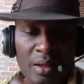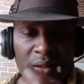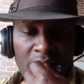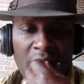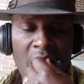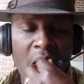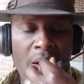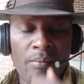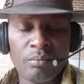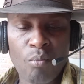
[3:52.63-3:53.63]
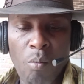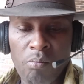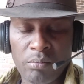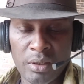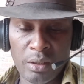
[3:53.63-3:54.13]
the
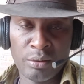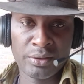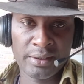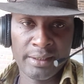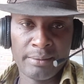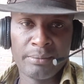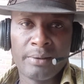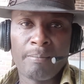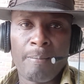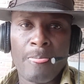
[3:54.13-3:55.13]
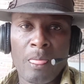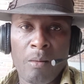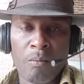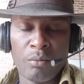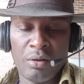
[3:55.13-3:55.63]
loan schemes
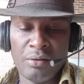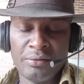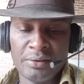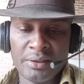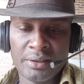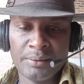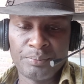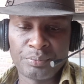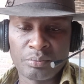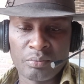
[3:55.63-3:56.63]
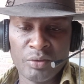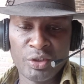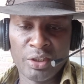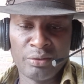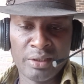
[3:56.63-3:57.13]
offered
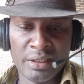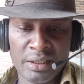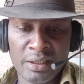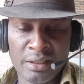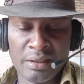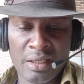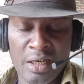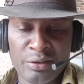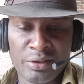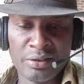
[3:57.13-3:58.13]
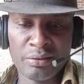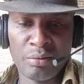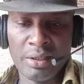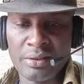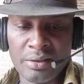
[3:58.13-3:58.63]
generally in other countries in the
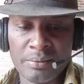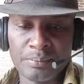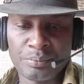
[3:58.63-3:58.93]
West,